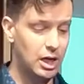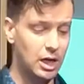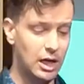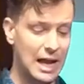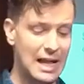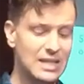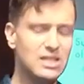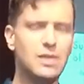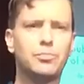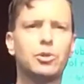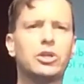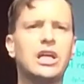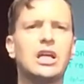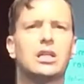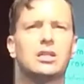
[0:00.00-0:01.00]
ends up
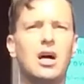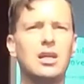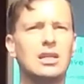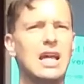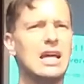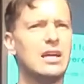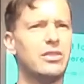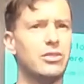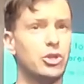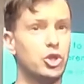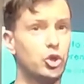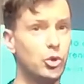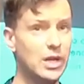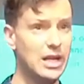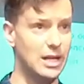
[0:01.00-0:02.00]
looking a lot like the
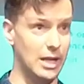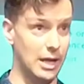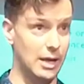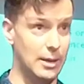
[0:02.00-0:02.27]
Trinity.